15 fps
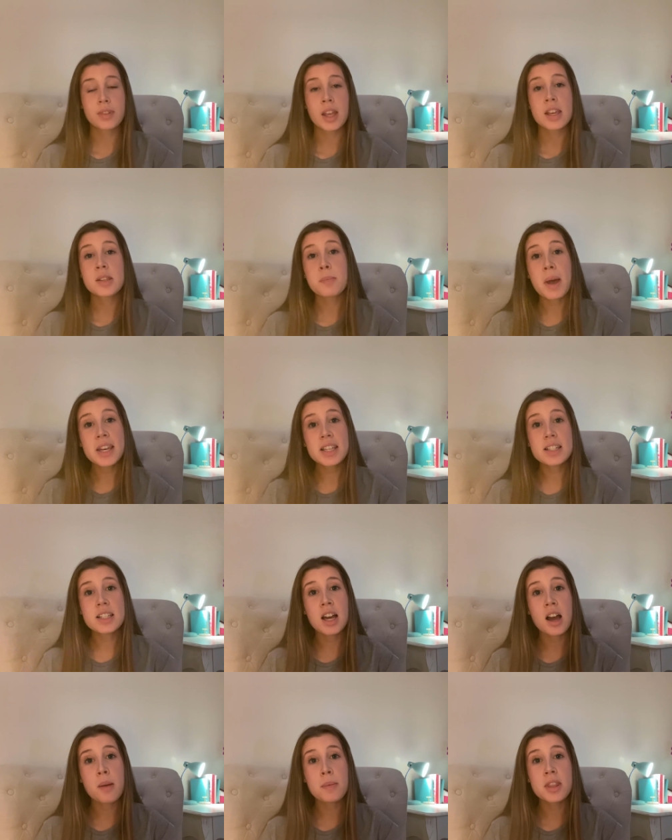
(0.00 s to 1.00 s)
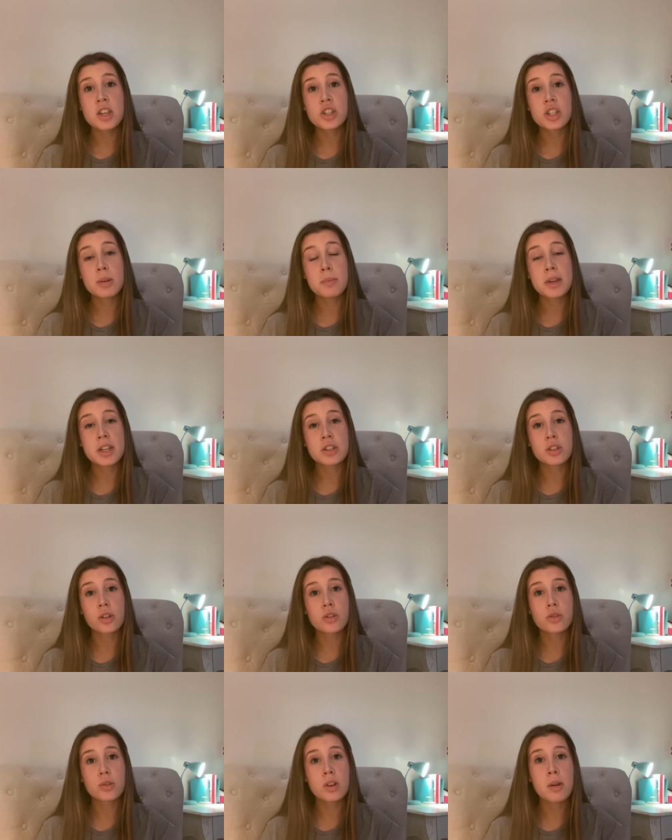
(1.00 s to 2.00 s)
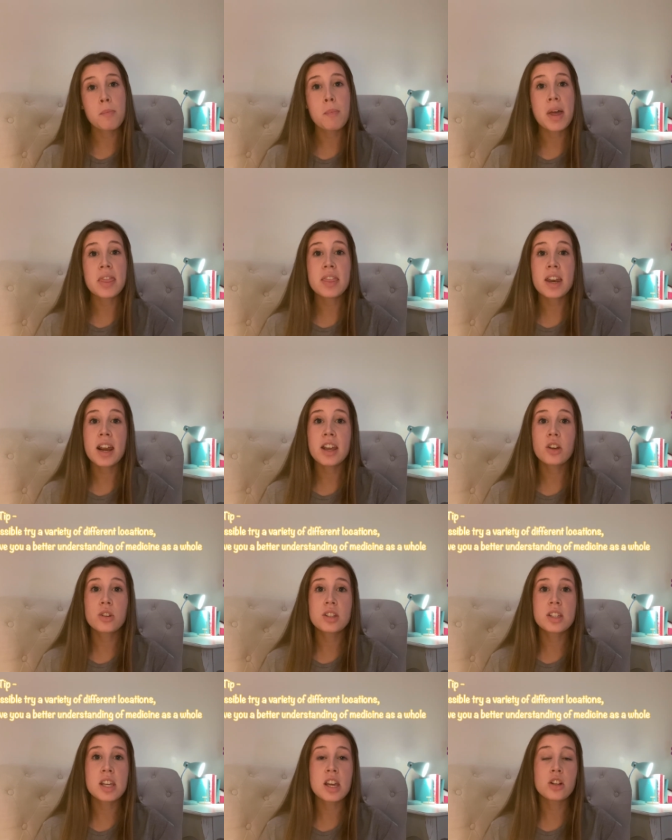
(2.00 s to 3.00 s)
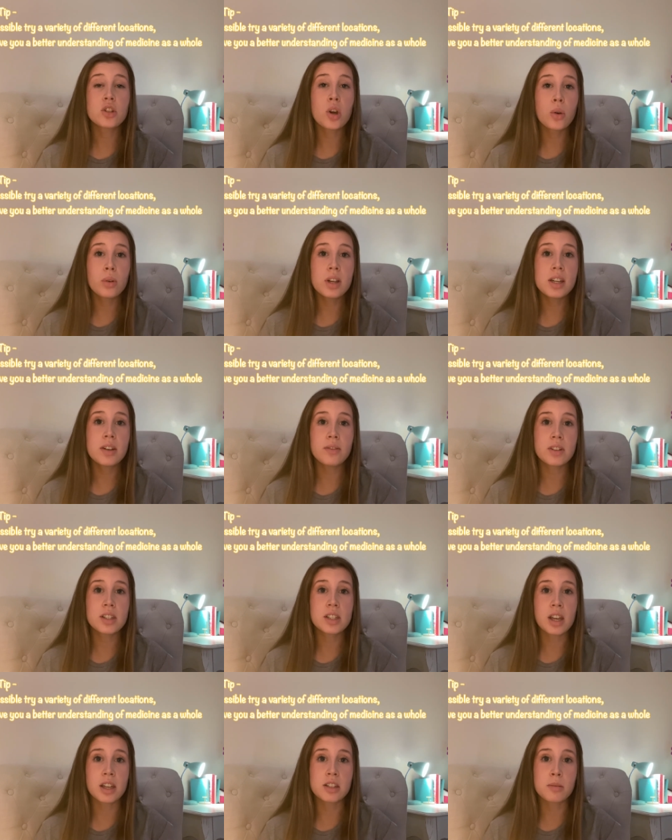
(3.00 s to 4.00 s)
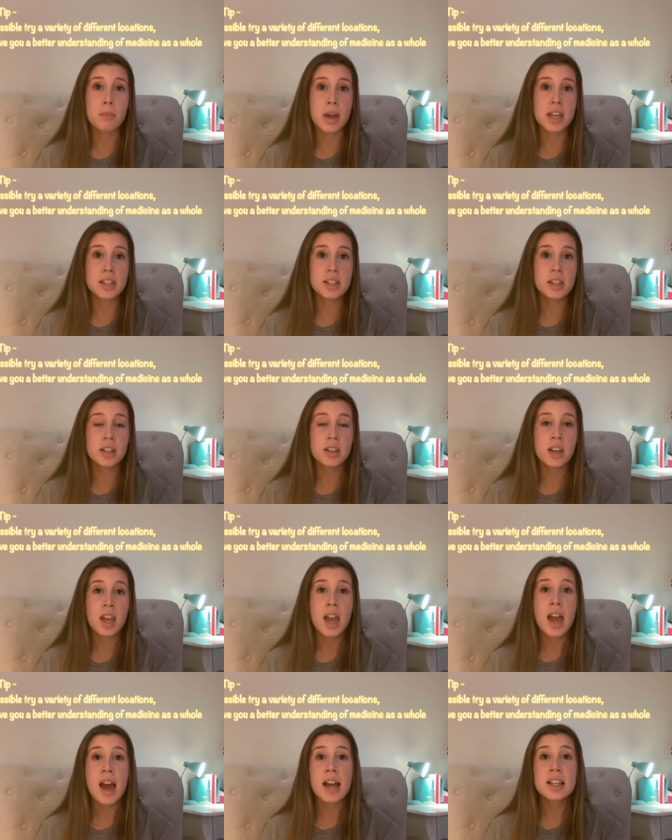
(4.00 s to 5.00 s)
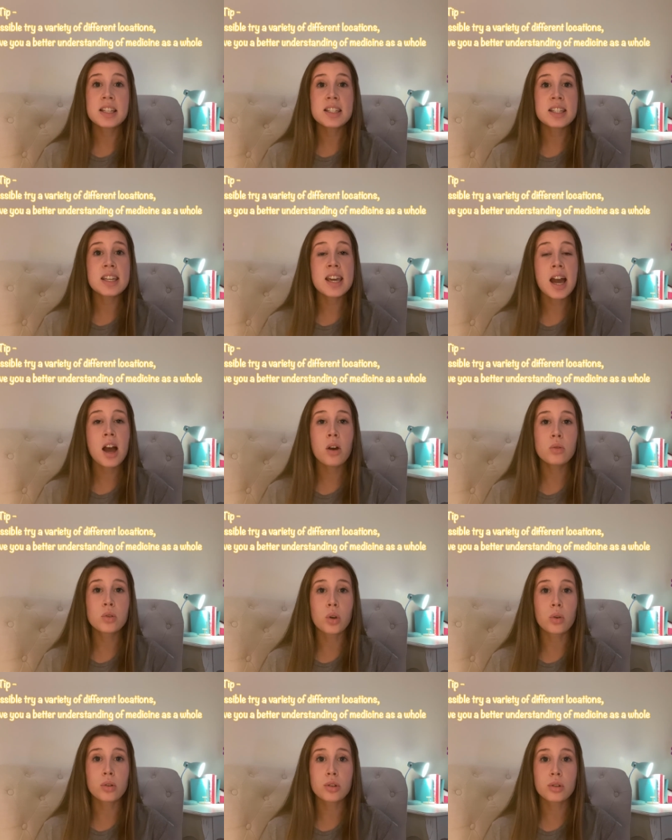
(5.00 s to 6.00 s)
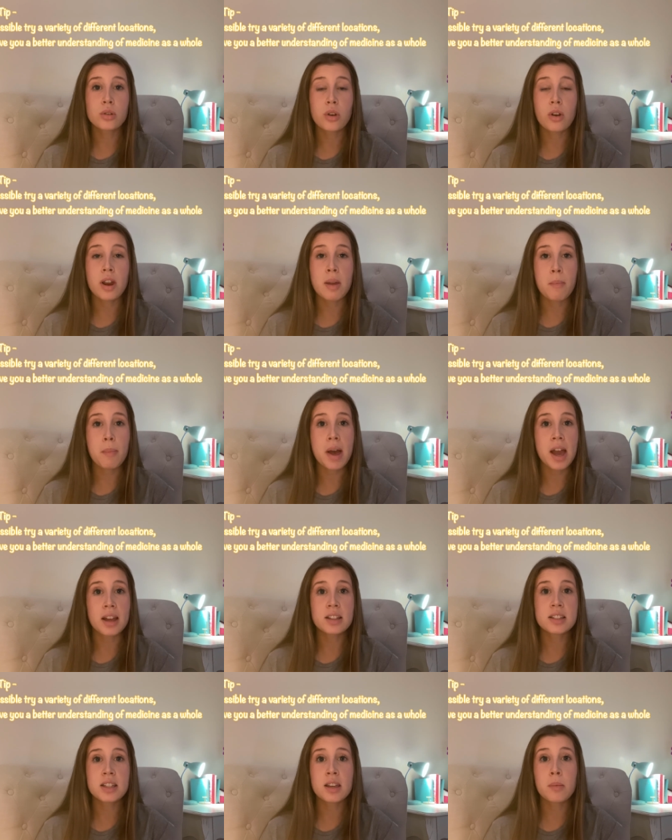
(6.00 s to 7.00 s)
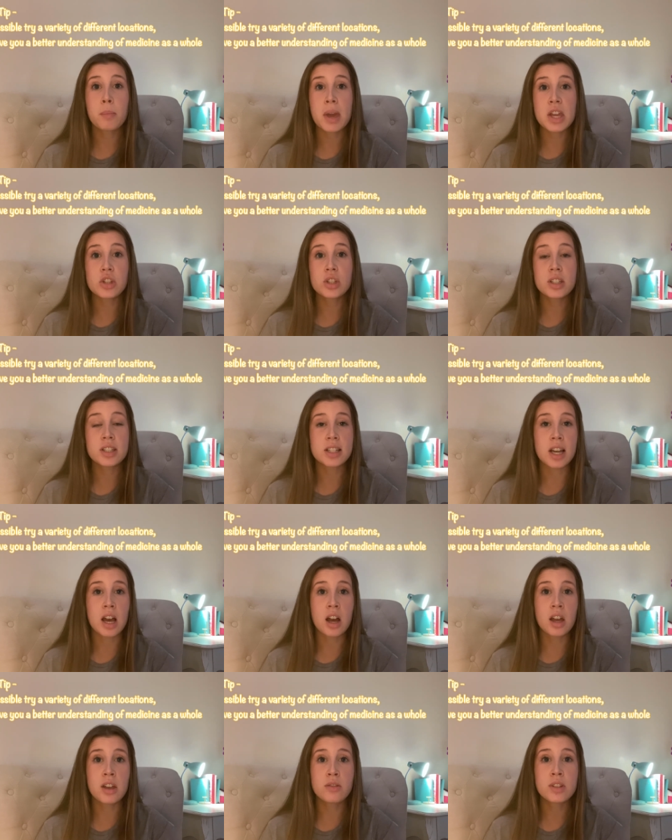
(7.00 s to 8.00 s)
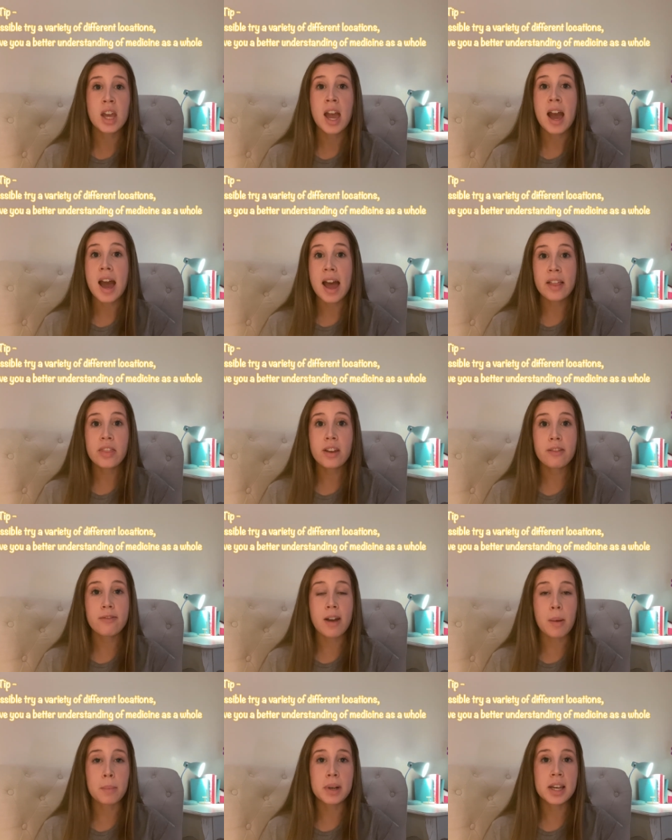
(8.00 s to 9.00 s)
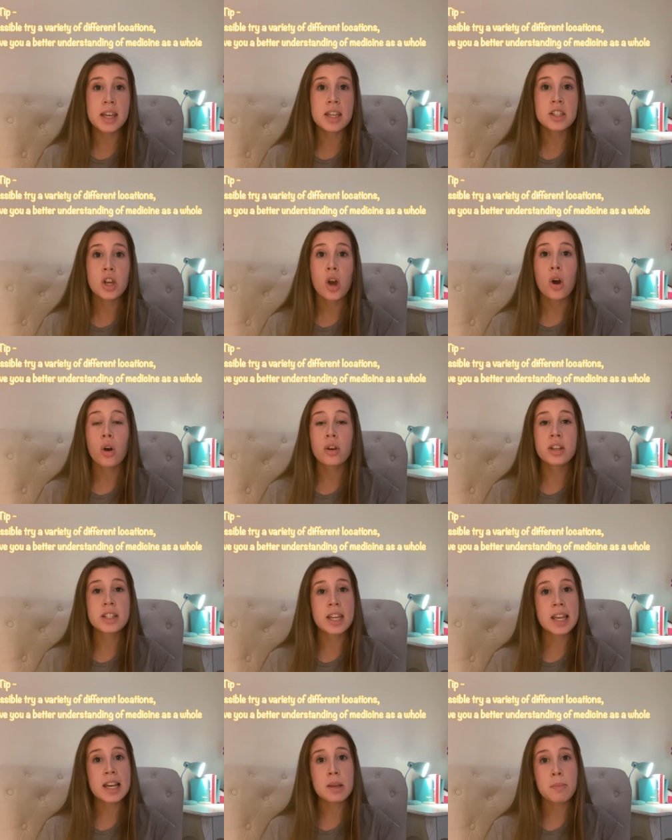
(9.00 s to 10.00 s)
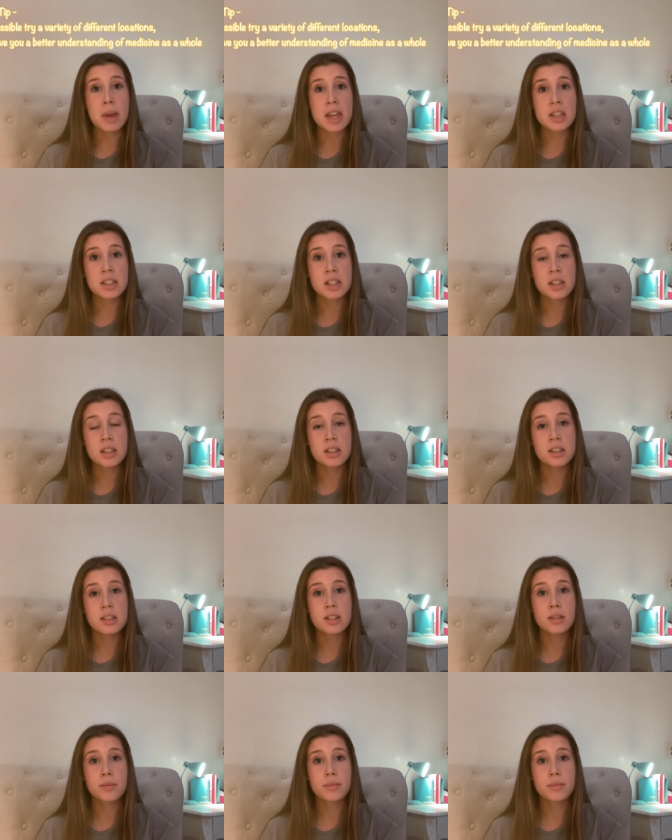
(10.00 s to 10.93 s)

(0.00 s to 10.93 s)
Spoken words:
Spending time in the GP surgery meant that I could see a totally different side to medicine and to see how doctors are impacting patients' lives and their families on a daily basis.